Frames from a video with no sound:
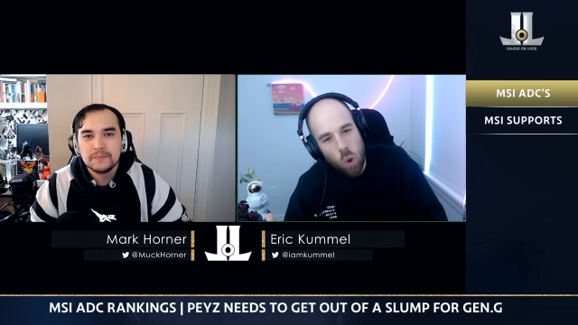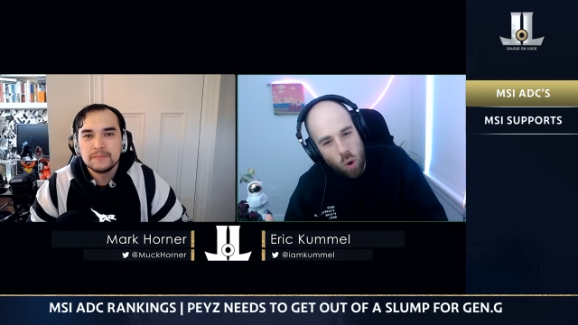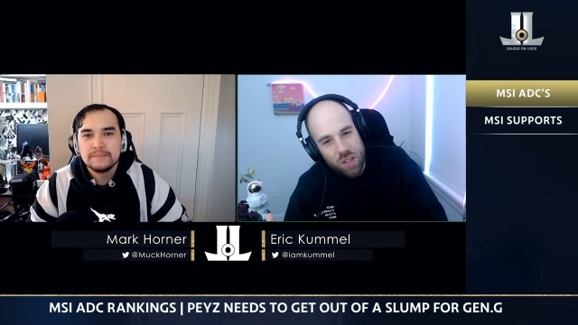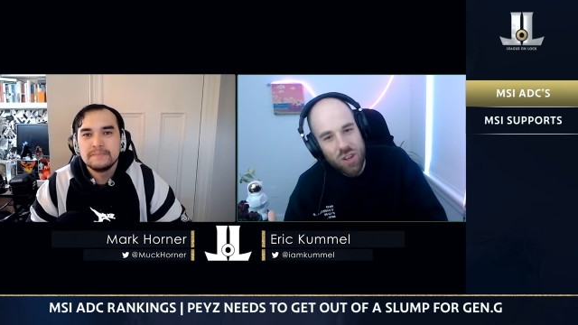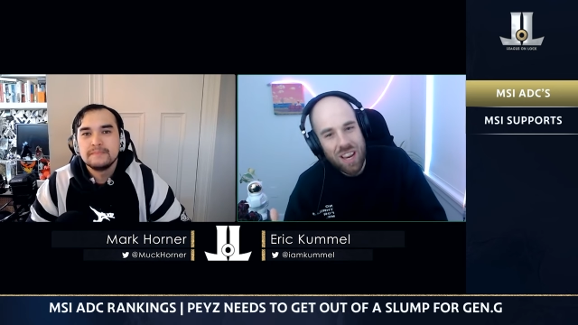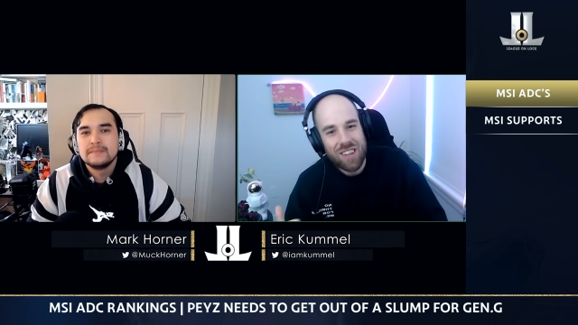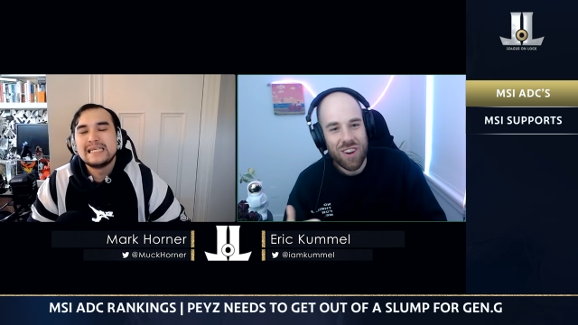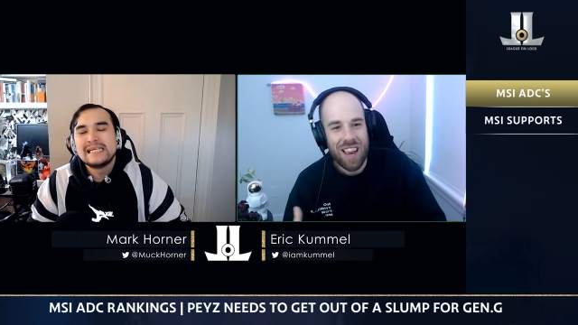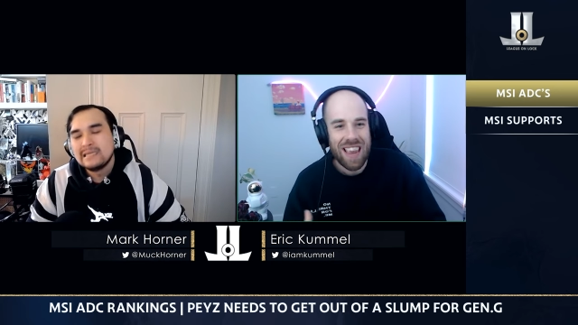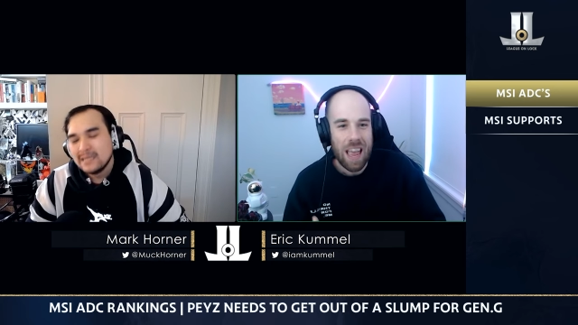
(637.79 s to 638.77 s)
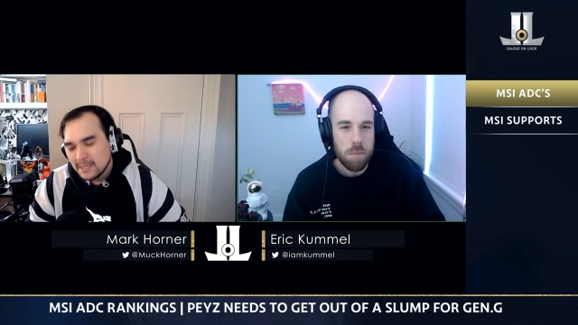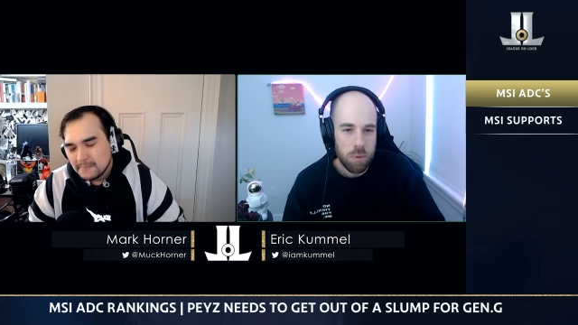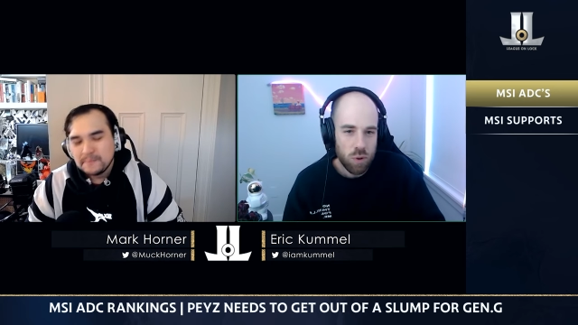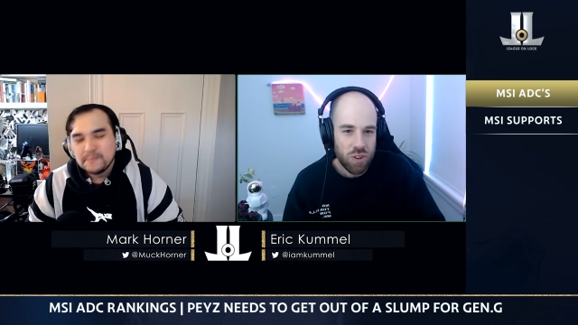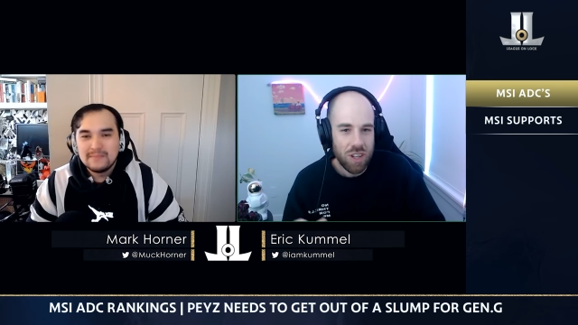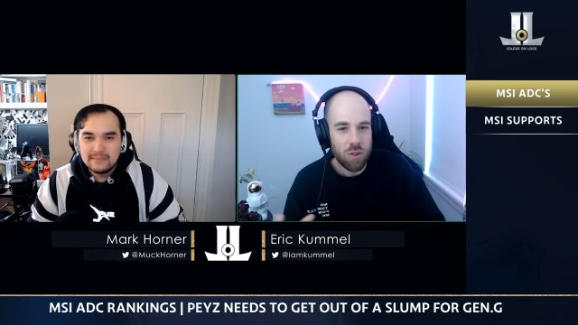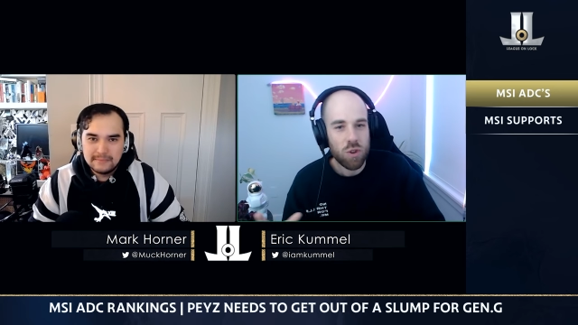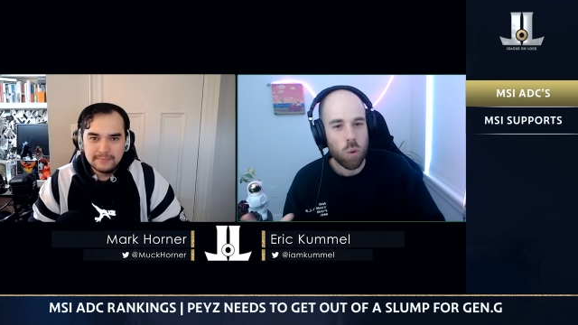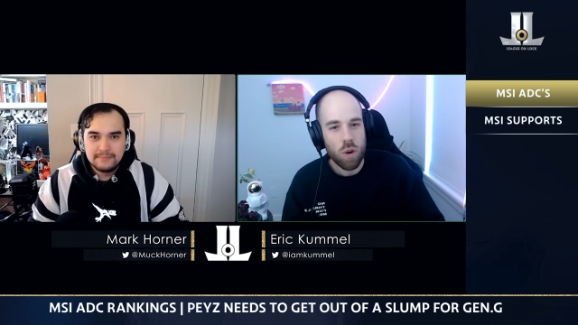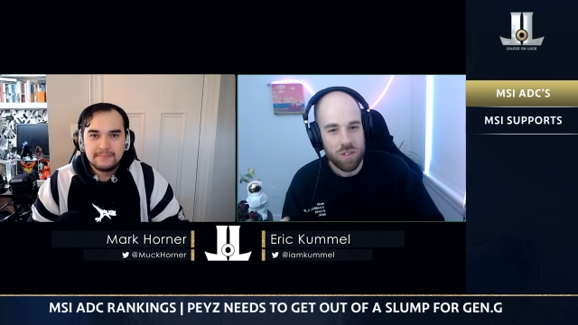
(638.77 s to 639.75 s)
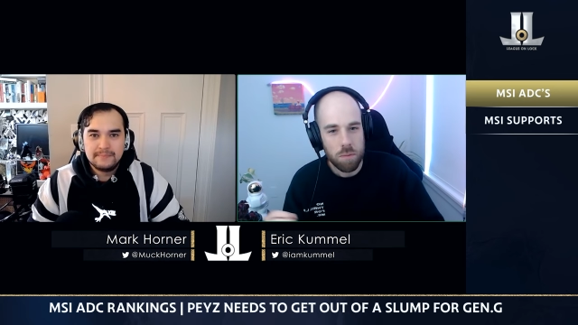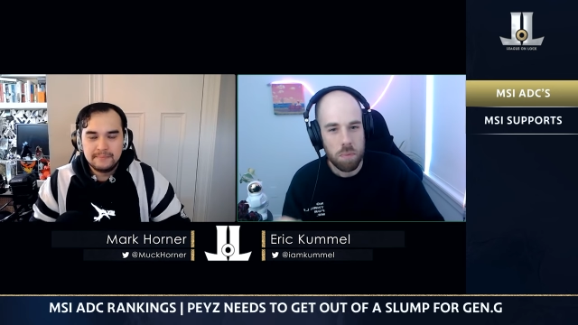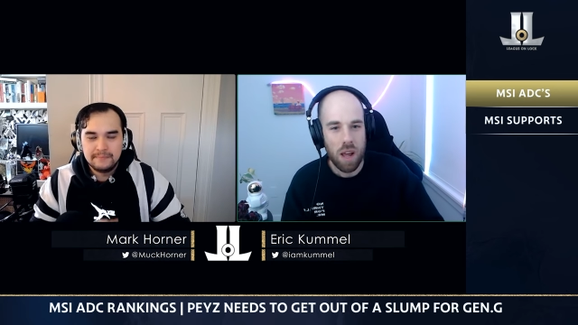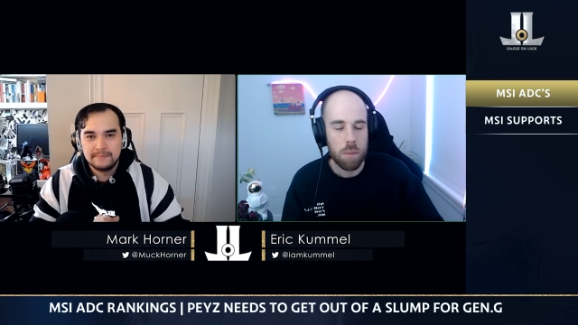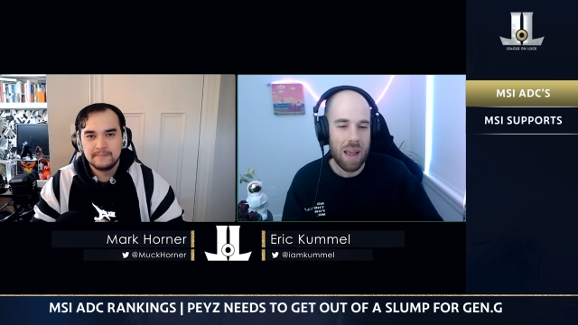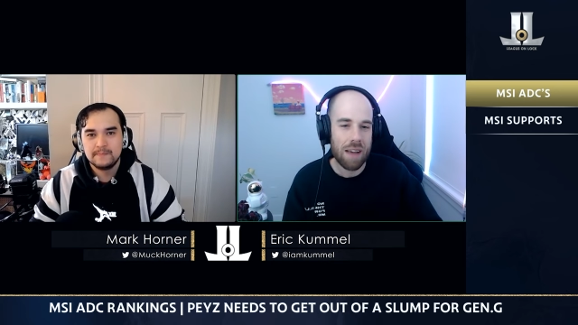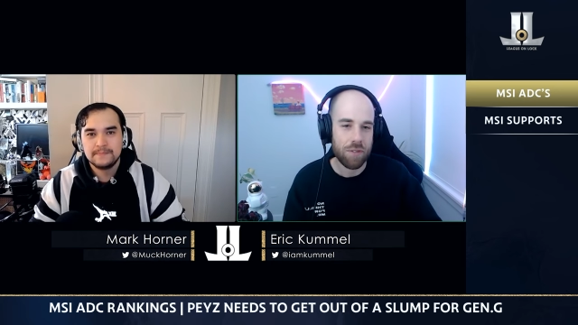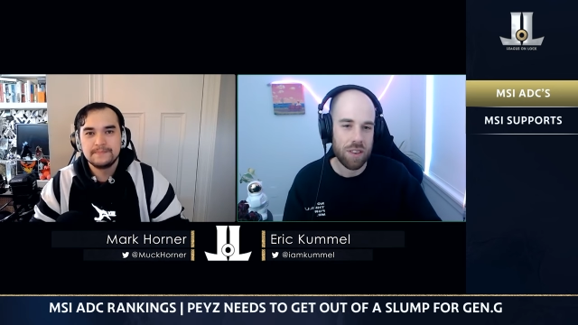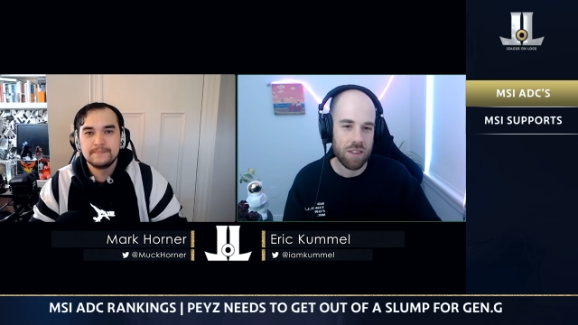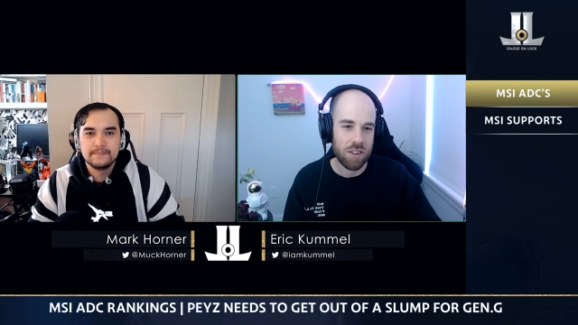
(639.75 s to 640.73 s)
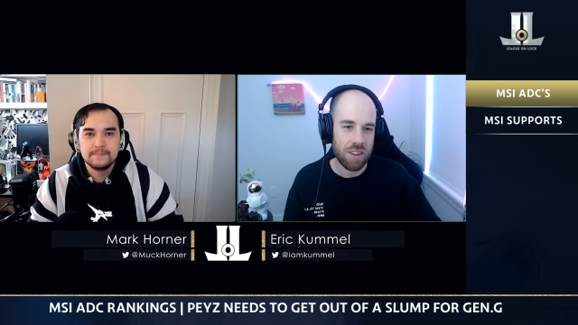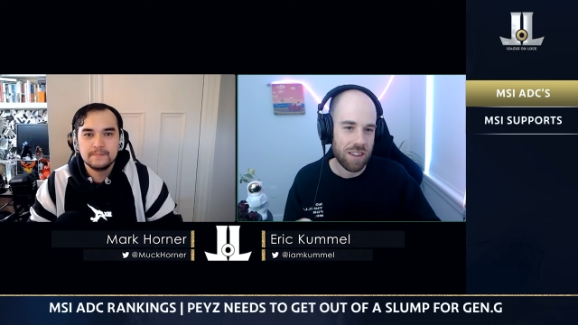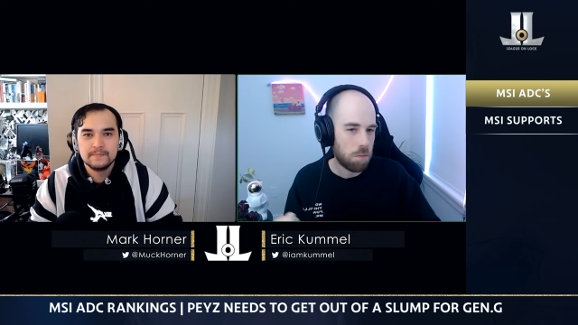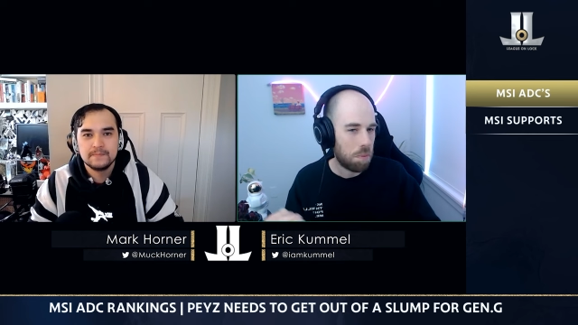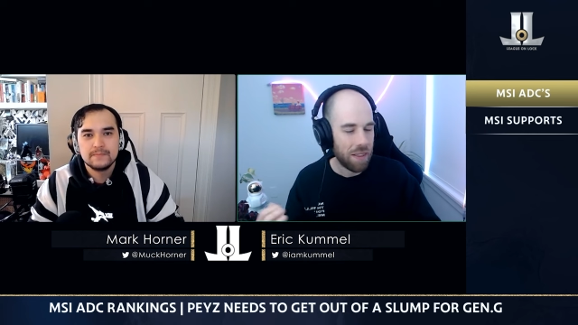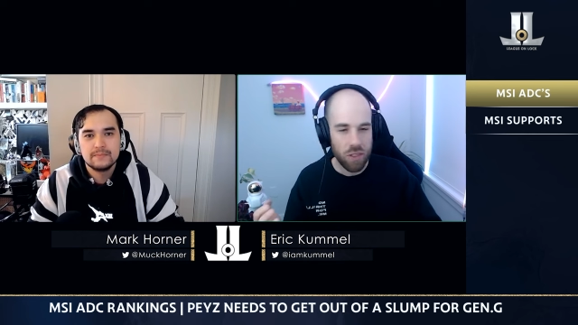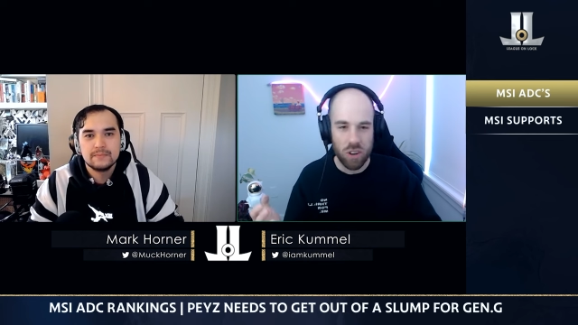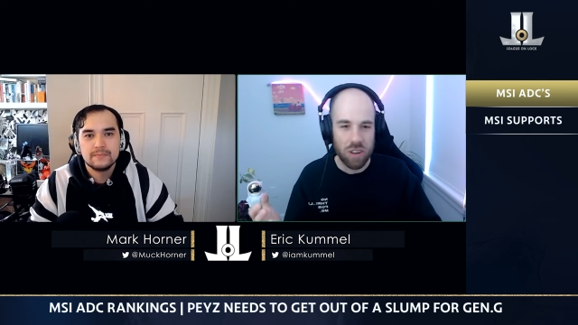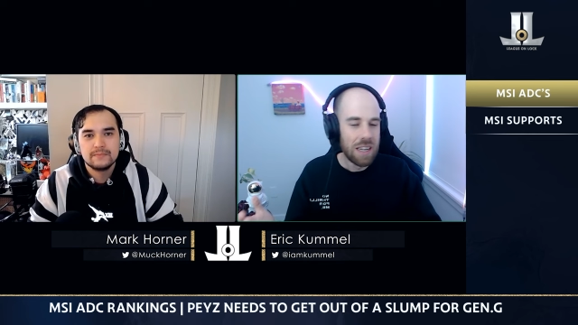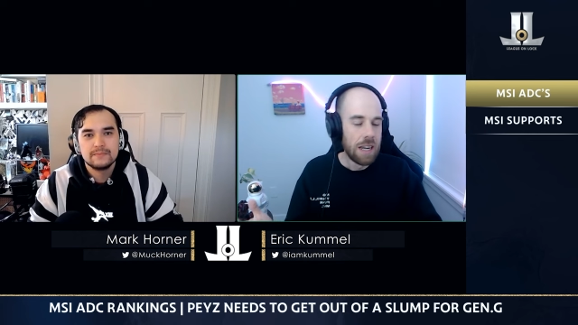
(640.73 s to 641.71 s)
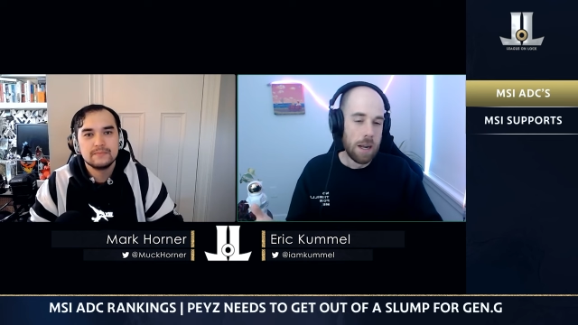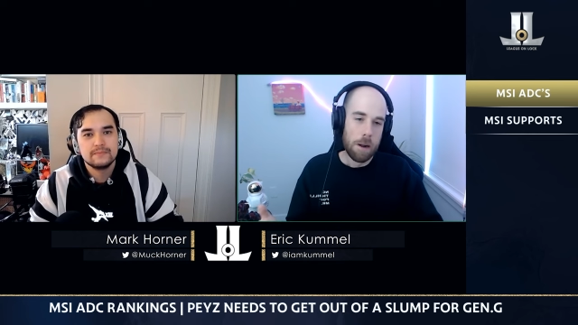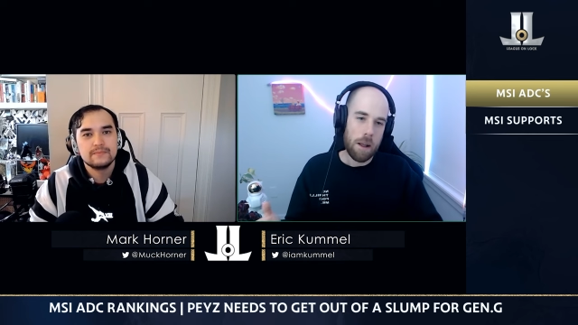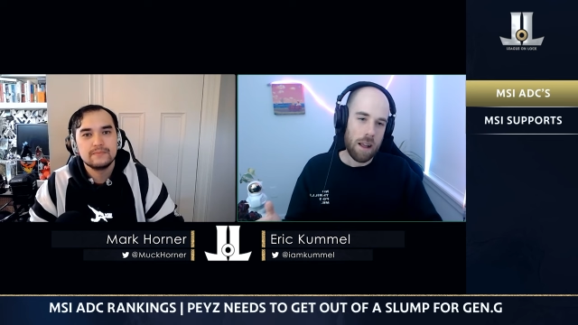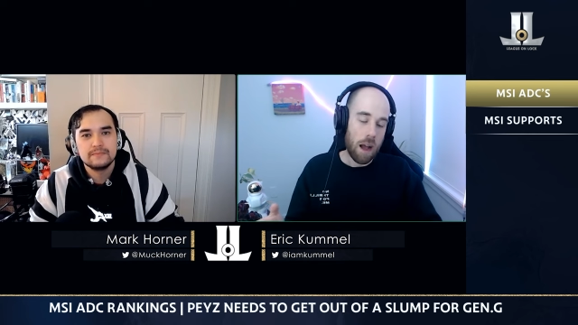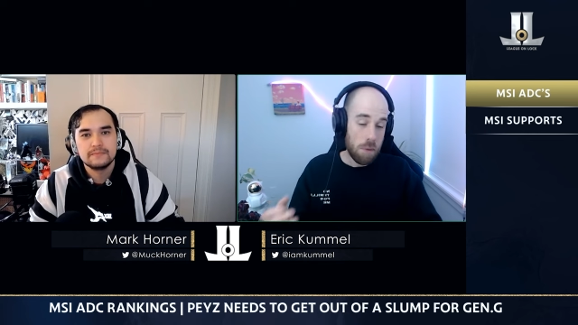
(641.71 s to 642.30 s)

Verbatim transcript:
Speaker 1: CoreJJ and Busio towards the bottom half of this list, but they're I